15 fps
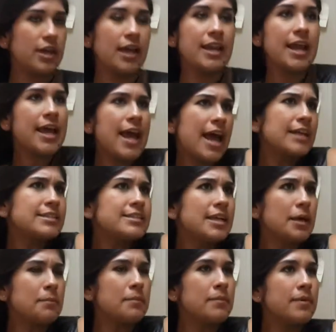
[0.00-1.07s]
And I asked
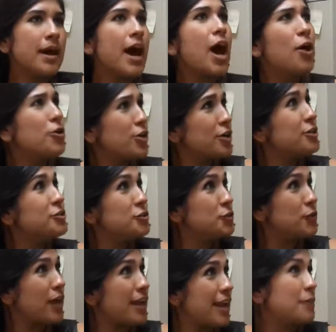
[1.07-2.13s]
him, how are you going to
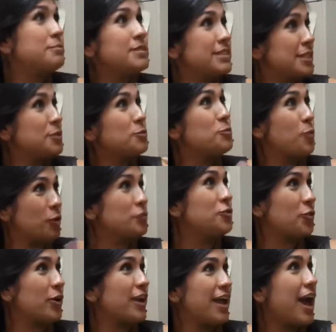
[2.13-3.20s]
do that? I'm still
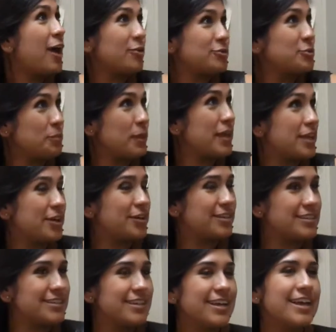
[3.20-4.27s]
wondering how to be
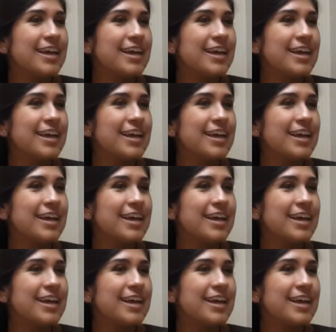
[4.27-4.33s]
good.